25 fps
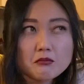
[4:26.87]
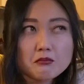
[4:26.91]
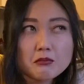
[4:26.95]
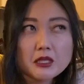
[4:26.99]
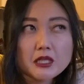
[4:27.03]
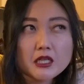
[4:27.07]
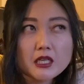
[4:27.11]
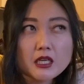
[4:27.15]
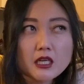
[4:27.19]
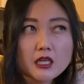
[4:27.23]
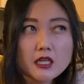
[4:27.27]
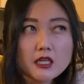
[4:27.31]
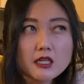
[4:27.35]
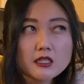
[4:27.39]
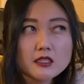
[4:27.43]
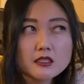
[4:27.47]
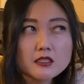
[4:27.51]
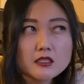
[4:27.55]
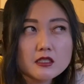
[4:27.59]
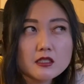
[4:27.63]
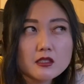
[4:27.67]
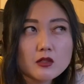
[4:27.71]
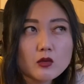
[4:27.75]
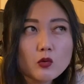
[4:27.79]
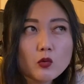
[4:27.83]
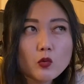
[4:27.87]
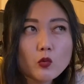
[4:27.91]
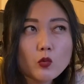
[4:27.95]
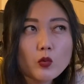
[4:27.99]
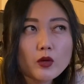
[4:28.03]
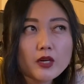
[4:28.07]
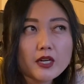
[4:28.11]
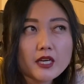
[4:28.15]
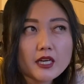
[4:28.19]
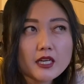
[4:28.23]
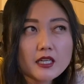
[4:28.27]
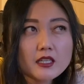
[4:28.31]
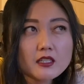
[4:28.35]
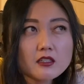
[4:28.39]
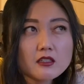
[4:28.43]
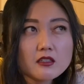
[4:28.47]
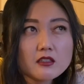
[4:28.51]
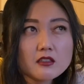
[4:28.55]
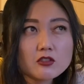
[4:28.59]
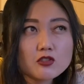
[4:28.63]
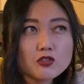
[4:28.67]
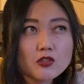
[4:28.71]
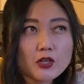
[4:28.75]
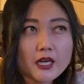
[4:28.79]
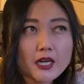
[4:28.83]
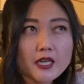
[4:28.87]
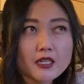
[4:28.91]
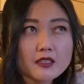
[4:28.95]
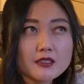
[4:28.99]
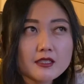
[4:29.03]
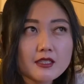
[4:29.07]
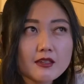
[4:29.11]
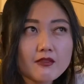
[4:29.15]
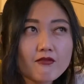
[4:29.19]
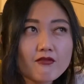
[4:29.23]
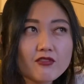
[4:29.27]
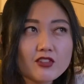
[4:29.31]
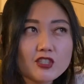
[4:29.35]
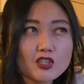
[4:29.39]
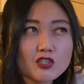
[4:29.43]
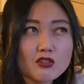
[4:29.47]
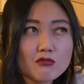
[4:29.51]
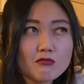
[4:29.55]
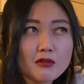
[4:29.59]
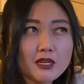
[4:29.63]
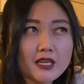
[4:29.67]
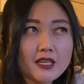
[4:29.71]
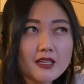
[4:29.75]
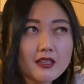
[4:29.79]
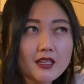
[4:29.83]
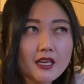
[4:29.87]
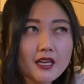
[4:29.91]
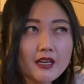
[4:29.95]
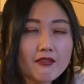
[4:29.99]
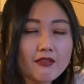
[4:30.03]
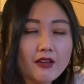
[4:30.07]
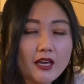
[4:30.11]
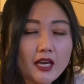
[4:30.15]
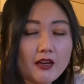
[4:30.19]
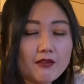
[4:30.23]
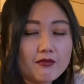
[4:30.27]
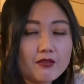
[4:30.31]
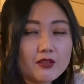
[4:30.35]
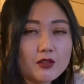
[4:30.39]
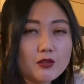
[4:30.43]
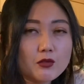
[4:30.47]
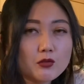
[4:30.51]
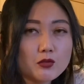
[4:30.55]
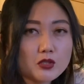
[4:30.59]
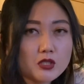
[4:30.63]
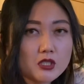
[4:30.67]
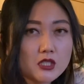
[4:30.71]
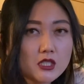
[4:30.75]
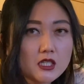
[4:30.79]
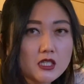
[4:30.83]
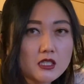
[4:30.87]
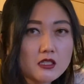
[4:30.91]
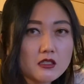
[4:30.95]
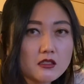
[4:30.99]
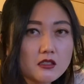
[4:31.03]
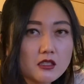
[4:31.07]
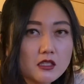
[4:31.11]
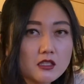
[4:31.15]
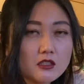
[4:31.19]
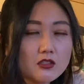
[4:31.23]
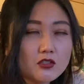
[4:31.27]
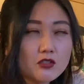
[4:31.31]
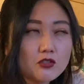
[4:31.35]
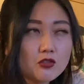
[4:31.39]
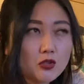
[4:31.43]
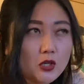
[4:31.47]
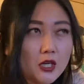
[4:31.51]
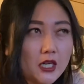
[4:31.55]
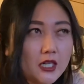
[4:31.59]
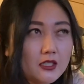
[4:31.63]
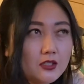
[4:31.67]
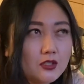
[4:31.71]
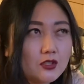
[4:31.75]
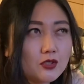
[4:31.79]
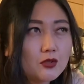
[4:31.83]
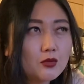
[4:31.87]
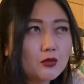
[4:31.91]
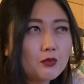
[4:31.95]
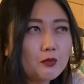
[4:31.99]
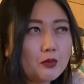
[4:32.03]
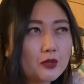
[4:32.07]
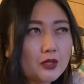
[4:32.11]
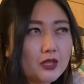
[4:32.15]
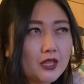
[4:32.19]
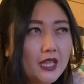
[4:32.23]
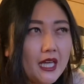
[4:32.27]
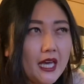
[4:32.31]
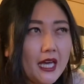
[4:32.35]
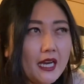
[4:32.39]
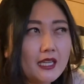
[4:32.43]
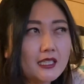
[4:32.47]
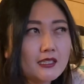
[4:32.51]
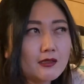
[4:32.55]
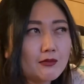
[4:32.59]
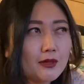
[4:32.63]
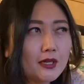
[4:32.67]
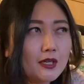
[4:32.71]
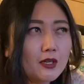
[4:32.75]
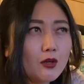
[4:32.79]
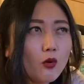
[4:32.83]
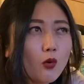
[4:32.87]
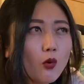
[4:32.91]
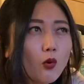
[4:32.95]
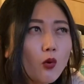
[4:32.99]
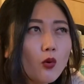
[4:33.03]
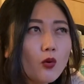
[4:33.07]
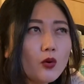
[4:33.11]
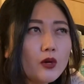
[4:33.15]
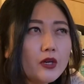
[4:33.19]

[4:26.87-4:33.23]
because when I tried to envision my life having those things and tried to put that as my goal,